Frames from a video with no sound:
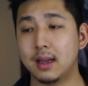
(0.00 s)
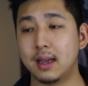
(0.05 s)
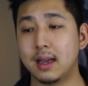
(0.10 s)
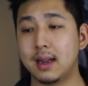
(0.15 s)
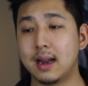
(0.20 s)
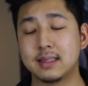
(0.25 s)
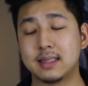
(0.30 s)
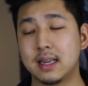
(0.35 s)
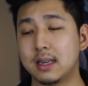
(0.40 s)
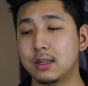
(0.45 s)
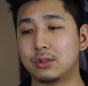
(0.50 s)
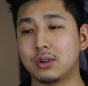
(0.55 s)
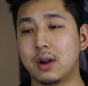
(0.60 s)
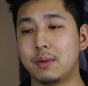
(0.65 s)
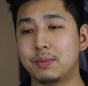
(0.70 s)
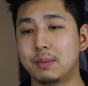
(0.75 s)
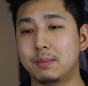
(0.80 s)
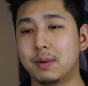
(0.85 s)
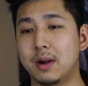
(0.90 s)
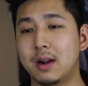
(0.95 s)
And I just had to
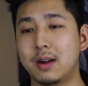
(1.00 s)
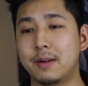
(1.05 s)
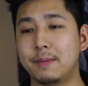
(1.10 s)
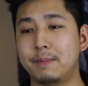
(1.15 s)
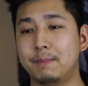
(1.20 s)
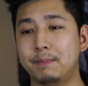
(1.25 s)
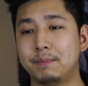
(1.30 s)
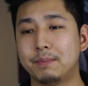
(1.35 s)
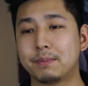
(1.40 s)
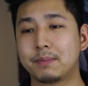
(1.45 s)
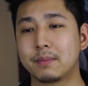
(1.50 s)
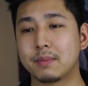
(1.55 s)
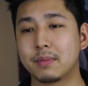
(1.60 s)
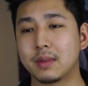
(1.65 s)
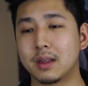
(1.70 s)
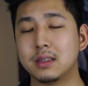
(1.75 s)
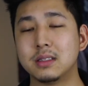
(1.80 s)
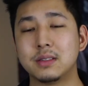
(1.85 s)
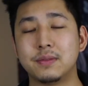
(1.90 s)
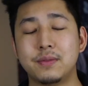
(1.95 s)
drop the bar.
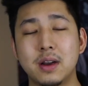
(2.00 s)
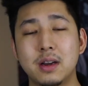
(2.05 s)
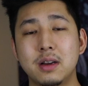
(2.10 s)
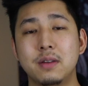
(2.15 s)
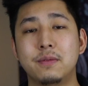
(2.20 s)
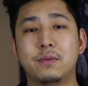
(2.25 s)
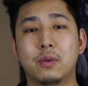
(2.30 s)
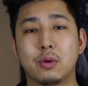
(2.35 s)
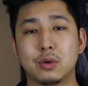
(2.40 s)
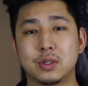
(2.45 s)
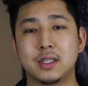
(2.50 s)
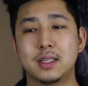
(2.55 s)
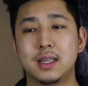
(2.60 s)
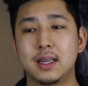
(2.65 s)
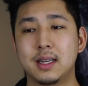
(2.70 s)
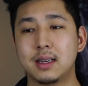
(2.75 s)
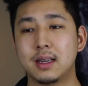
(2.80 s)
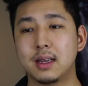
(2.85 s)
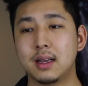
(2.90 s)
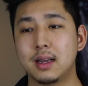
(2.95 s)
It was very
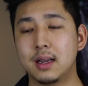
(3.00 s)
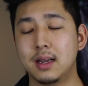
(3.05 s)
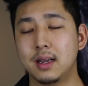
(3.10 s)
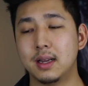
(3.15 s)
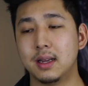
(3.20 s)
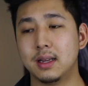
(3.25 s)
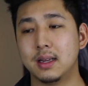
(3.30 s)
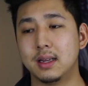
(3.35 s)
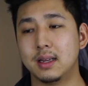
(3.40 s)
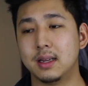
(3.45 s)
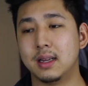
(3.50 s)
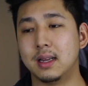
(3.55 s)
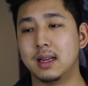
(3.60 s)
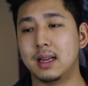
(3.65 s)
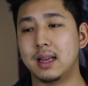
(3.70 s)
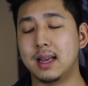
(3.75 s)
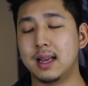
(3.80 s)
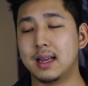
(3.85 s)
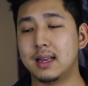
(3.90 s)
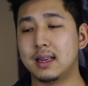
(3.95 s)
unfortunate,
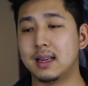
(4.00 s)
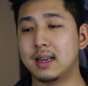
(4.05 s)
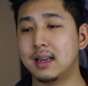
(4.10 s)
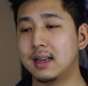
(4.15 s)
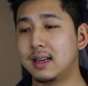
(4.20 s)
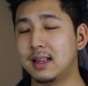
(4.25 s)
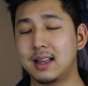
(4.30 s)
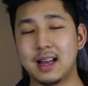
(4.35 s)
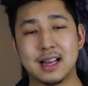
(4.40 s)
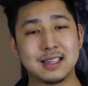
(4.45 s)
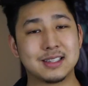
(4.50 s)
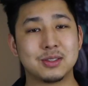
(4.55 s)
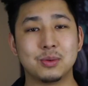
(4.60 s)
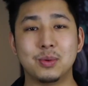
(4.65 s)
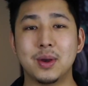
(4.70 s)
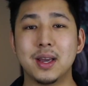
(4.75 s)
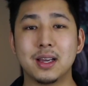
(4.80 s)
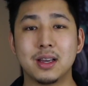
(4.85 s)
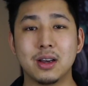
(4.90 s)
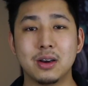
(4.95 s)
and that's the
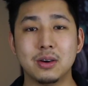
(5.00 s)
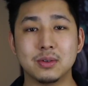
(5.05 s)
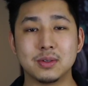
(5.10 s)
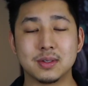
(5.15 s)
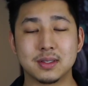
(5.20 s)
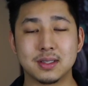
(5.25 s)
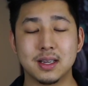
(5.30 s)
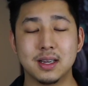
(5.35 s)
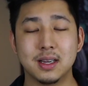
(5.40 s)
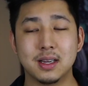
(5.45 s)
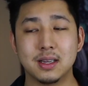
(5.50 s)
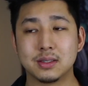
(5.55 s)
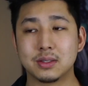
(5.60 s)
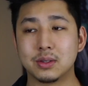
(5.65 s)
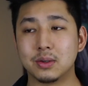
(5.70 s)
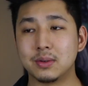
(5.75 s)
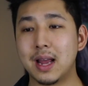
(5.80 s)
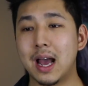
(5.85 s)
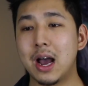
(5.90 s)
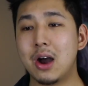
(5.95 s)
way it goes.
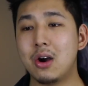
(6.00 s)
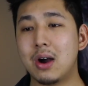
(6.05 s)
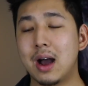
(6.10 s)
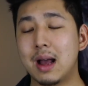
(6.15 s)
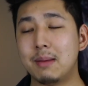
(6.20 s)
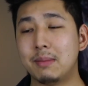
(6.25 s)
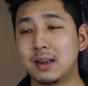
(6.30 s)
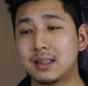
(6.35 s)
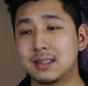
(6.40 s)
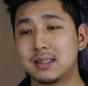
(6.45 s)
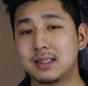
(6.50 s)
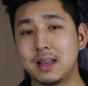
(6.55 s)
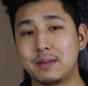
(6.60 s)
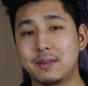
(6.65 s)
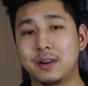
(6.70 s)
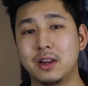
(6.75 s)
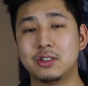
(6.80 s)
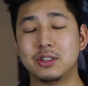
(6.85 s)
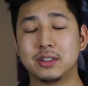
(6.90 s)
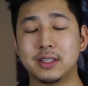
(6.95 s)
So now I'm at a
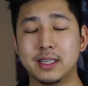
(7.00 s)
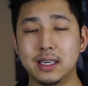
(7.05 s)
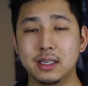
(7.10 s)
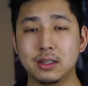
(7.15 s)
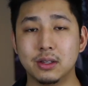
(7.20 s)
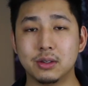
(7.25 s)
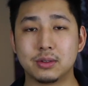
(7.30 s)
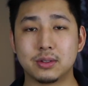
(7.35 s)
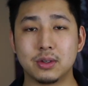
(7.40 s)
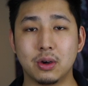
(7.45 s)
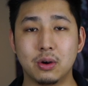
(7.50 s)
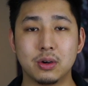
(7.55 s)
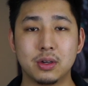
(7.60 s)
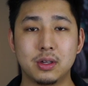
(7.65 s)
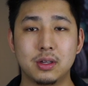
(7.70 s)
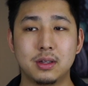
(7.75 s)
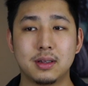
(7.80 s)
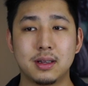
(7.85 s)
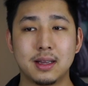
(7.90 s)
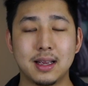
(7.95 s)
700 kilo
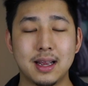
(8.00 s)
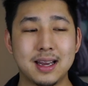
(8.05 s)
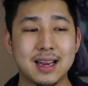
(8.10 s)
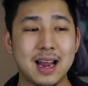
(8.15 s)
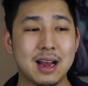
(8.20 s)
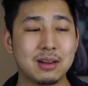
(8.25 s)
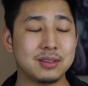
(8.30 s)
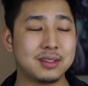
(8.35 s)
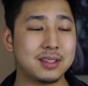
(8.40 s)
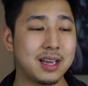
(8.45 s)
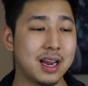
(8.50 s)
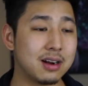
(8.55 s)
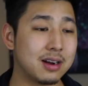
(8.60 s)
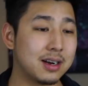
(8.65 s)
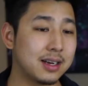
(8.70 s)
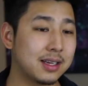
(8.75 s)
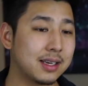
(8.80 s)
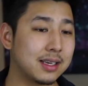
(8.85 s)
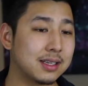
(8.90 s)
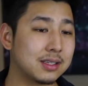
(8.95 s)
total, and now
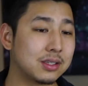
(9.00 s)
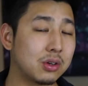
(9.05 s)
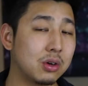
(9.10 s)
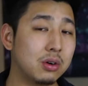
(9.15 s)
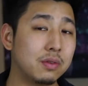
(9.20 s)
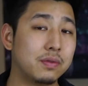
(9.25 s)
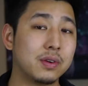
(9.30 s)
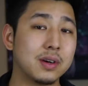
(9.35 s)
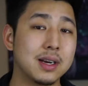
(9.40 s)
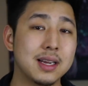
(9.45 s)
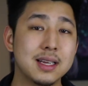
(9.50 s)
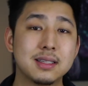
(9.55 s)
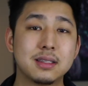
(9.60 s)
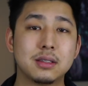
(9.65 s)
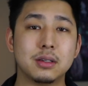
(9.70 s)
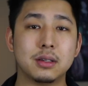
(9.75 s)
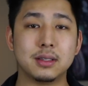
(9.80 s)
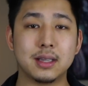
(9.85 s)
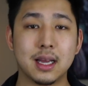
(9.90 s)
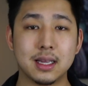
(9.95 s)
Derek is going for his
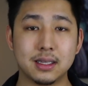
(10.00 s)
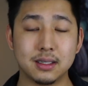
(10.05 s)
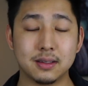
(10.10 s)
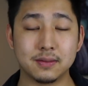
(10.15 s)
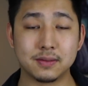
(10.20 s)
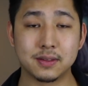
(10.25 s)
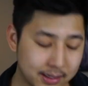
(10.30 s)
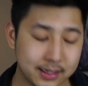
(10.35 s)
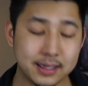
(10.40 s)
third deadlift.